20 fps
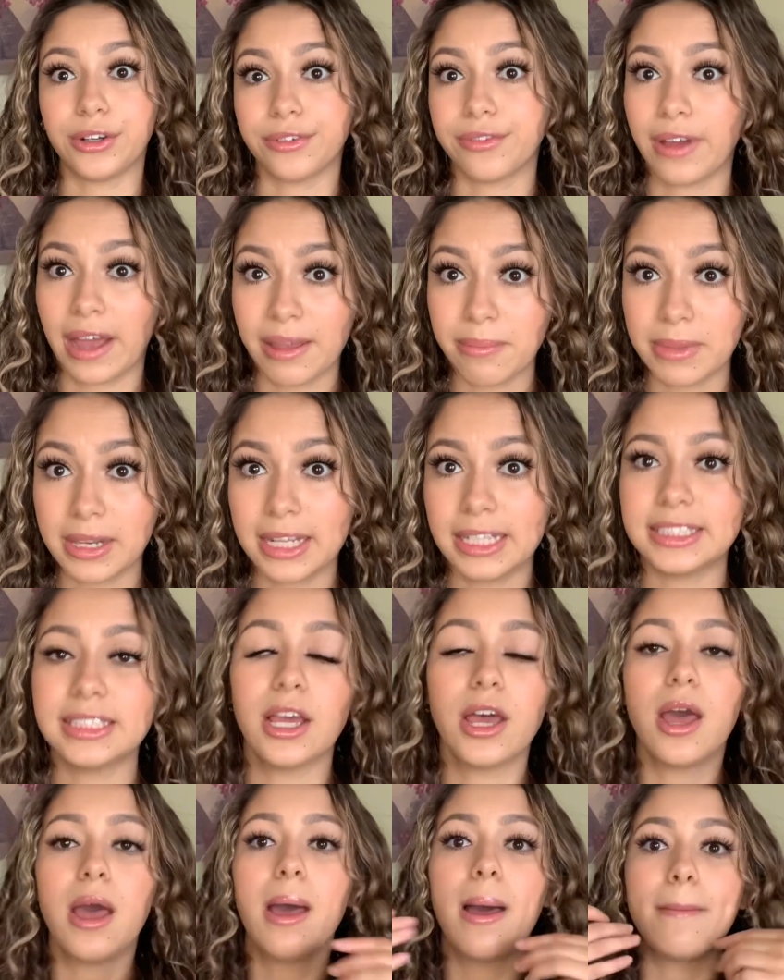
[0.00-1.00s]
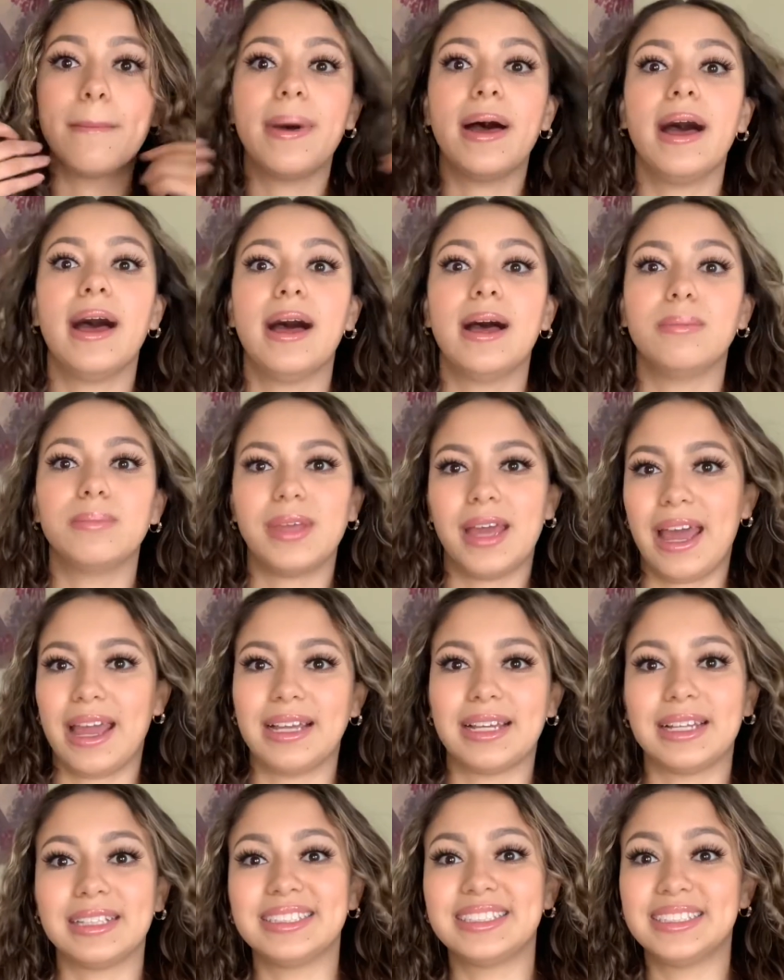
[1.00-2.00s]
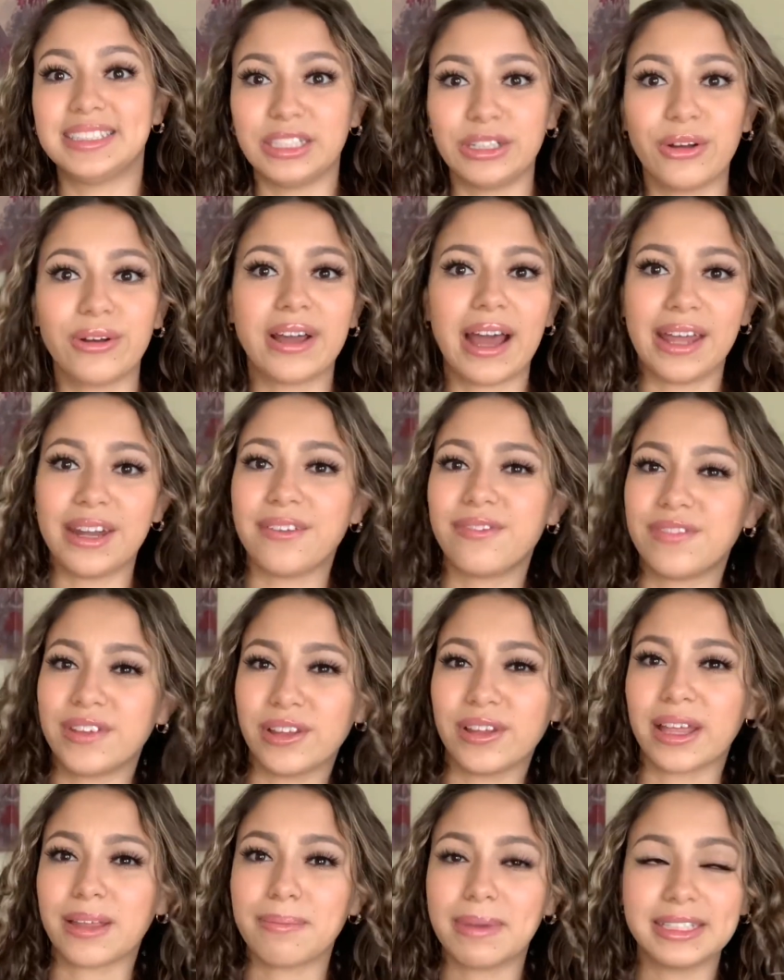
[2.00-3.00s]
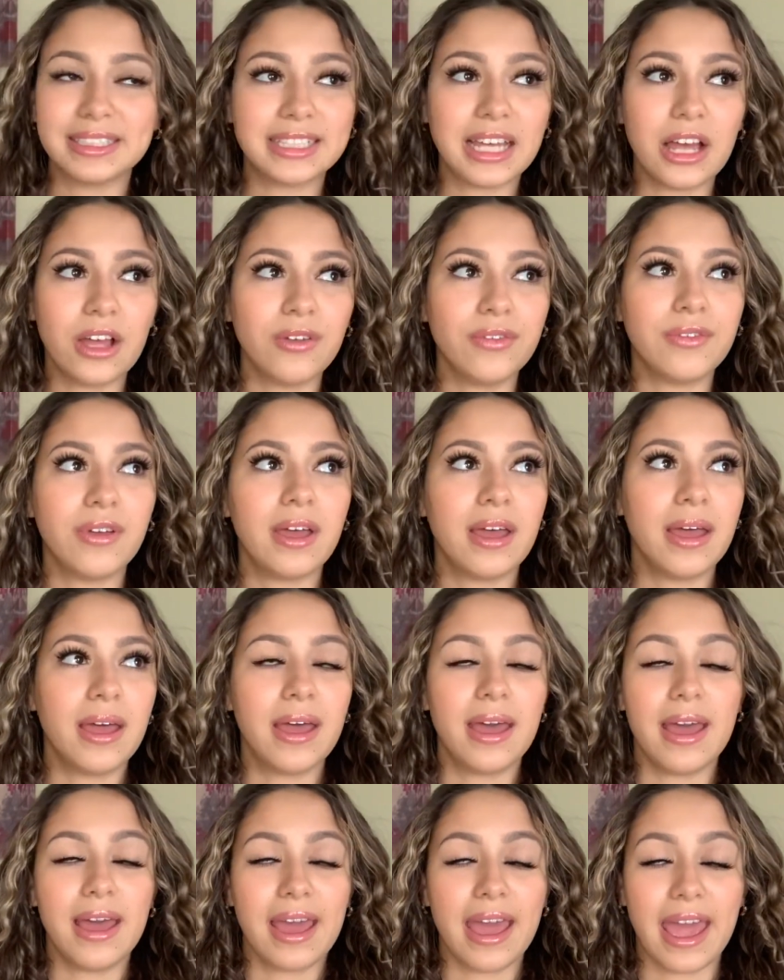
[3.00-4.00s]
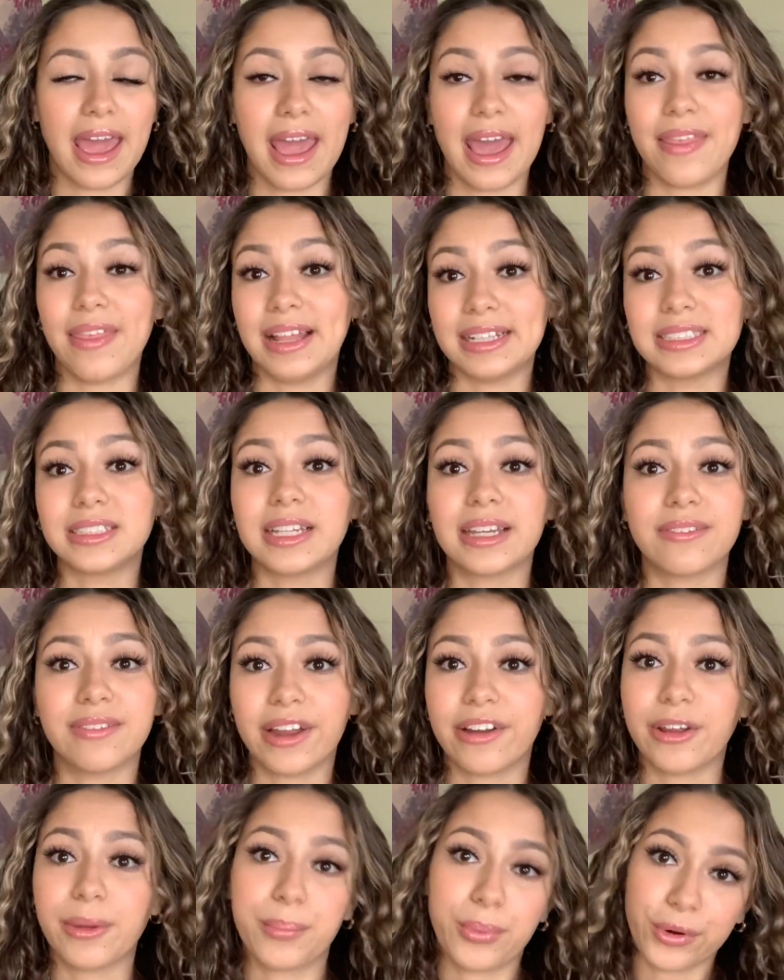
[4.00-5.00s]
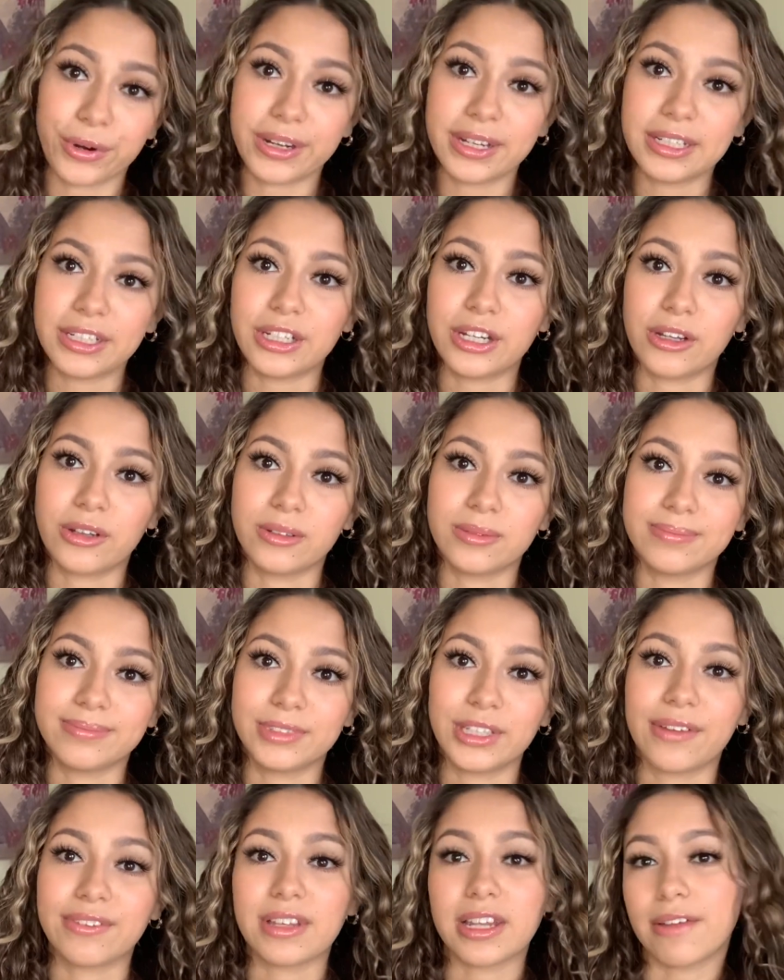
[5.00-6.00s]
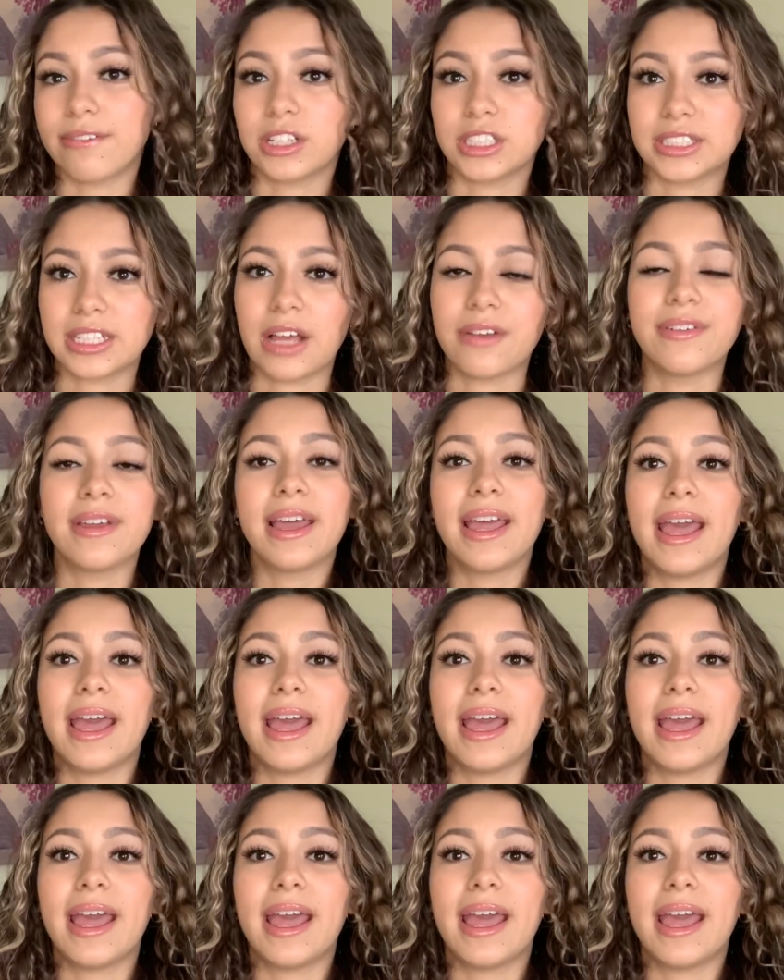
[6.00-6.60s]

5 minutes. But yeah, I can still kind of feel like myself, and that's like very important. You know, you have to love yourself.